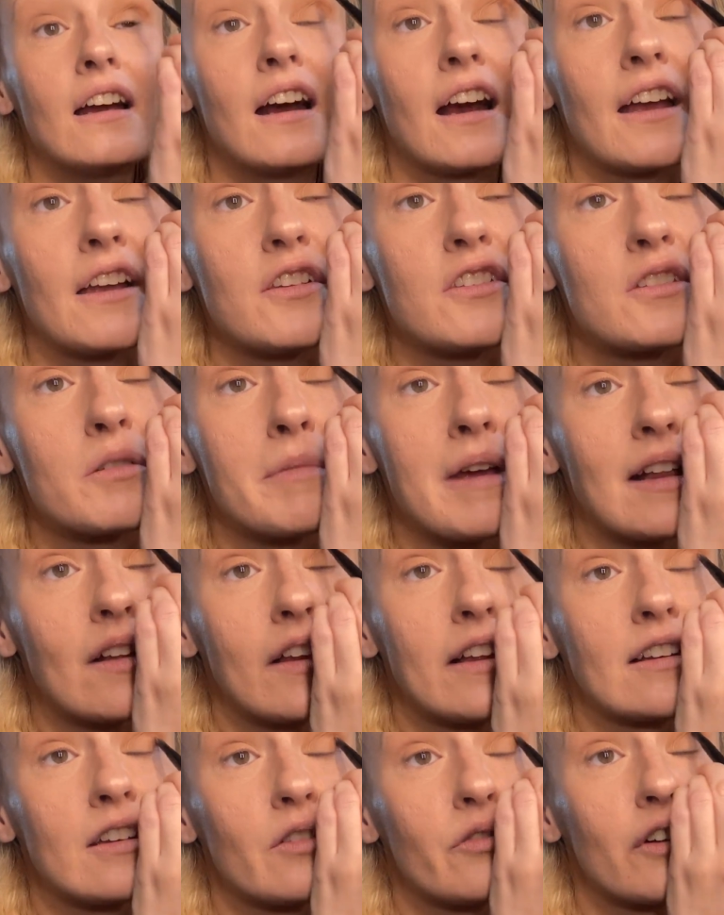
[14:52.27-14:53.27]
I used to make
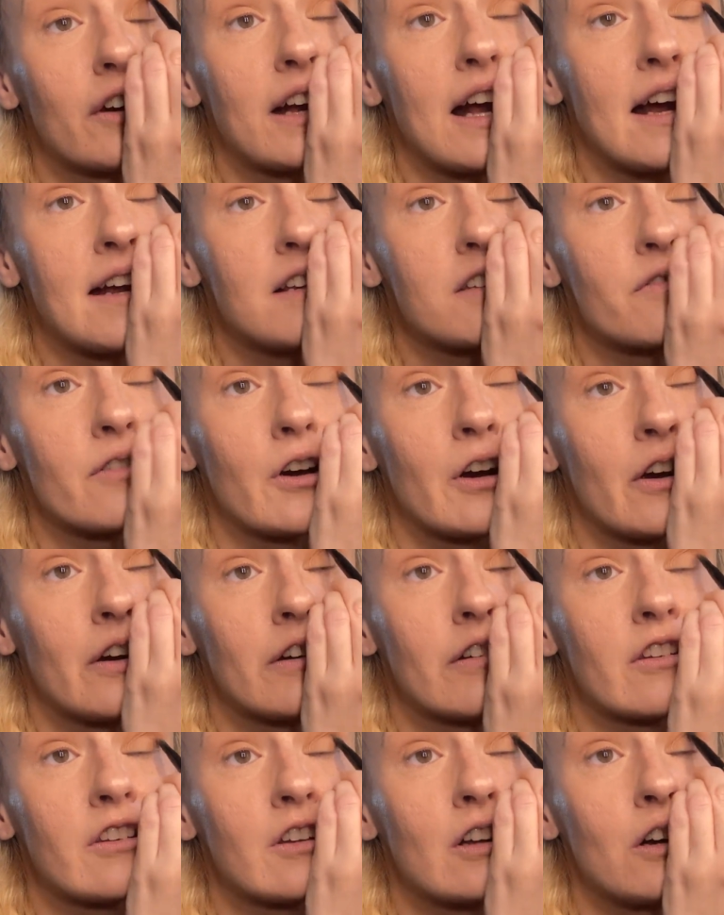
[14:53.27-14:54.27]
like different kinds for her
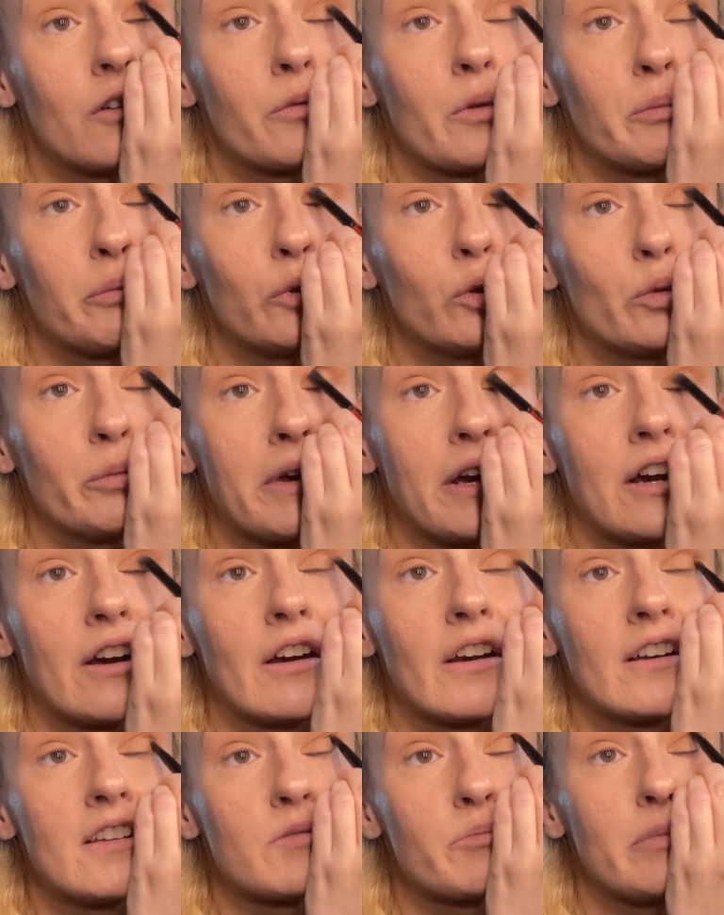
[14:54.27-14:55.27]
and stuff with
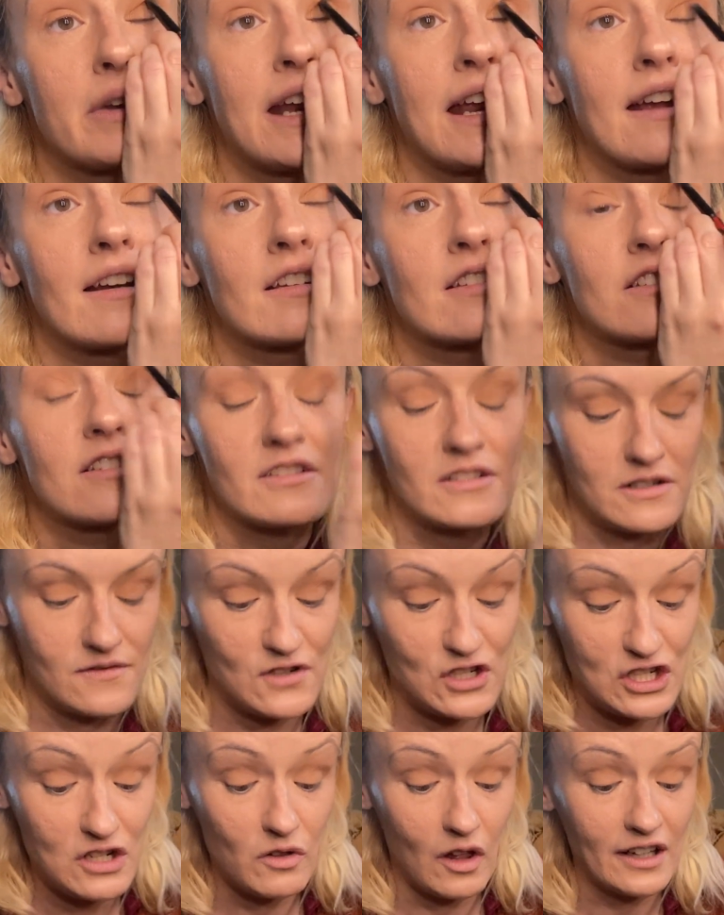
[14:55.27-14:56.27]
blueberries and bananas and stuff. And
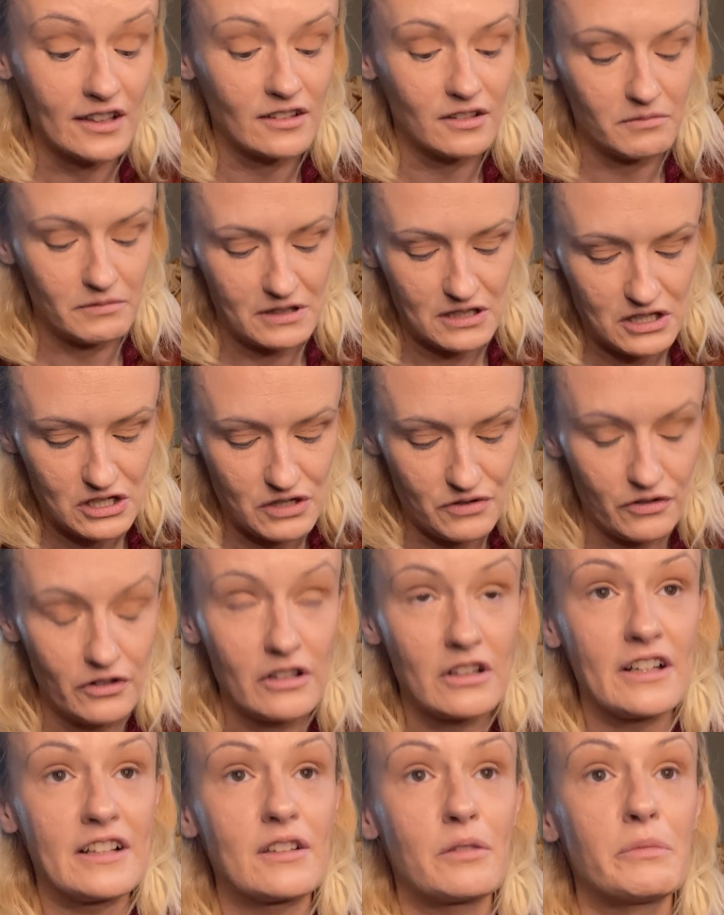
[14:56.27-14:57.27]
she liked them. Like, she really
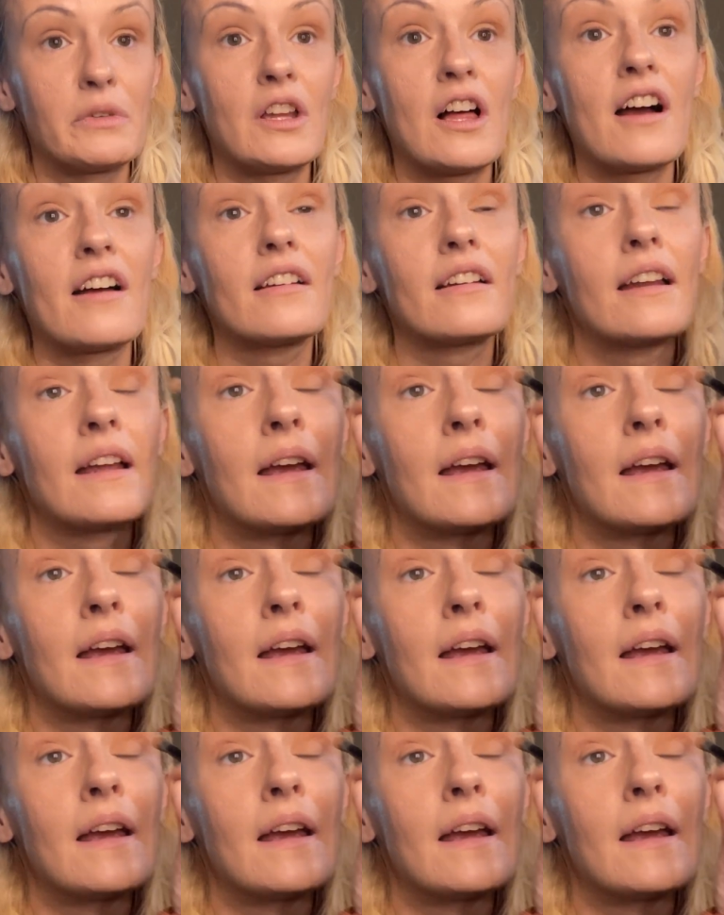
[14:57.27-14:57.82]
liked them a lot.